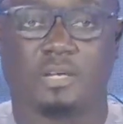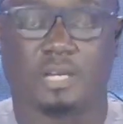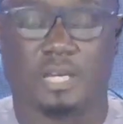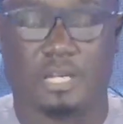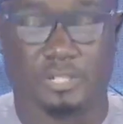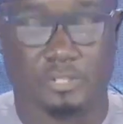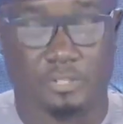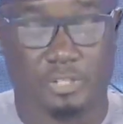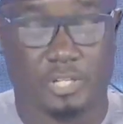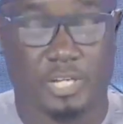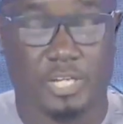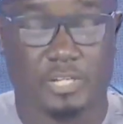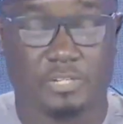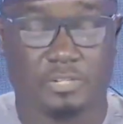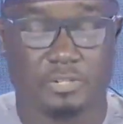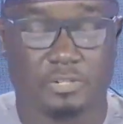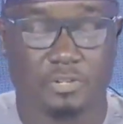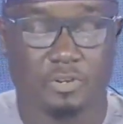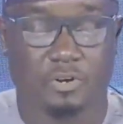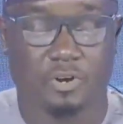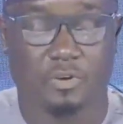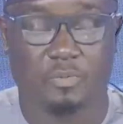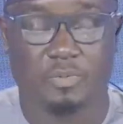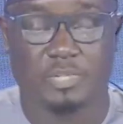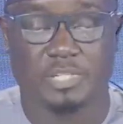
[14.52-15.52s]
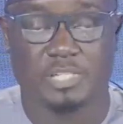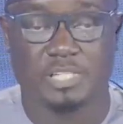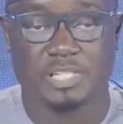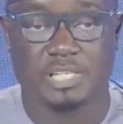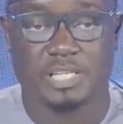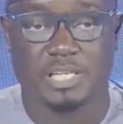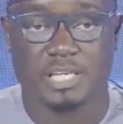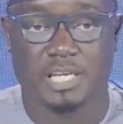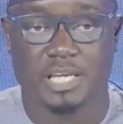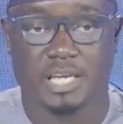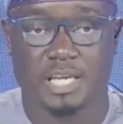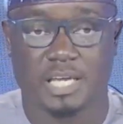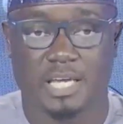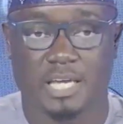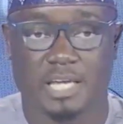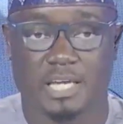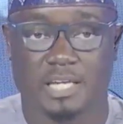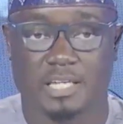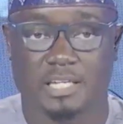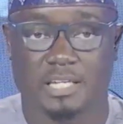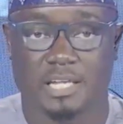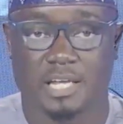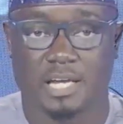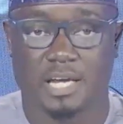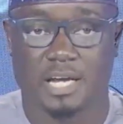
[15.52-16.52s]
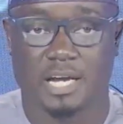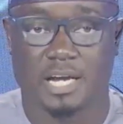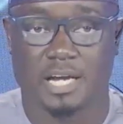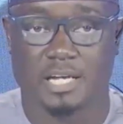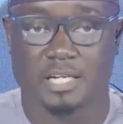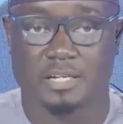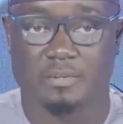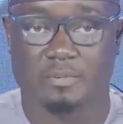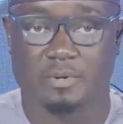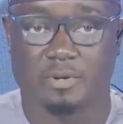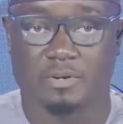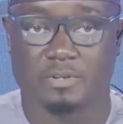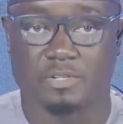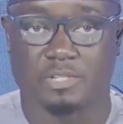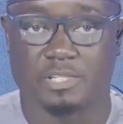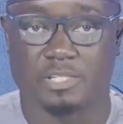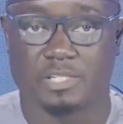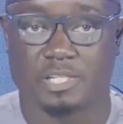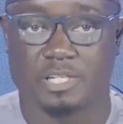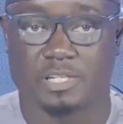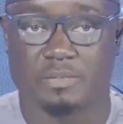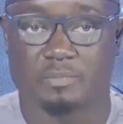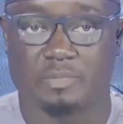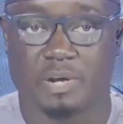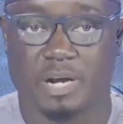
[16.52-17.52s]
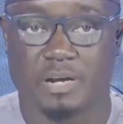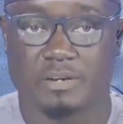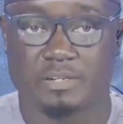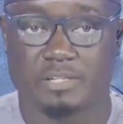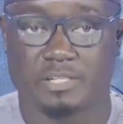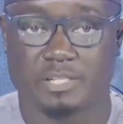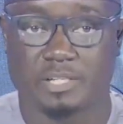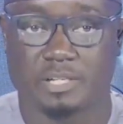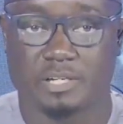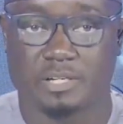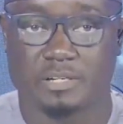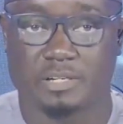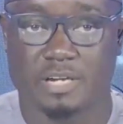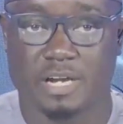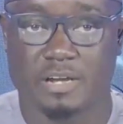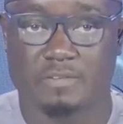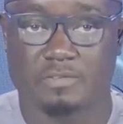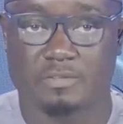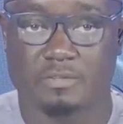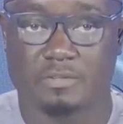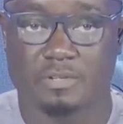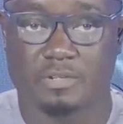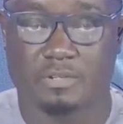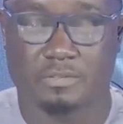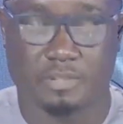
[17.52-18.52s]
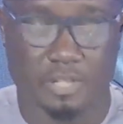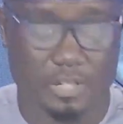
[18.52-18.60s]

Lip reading: Education Committee in Adamawa State. Barrister, good afternoon, and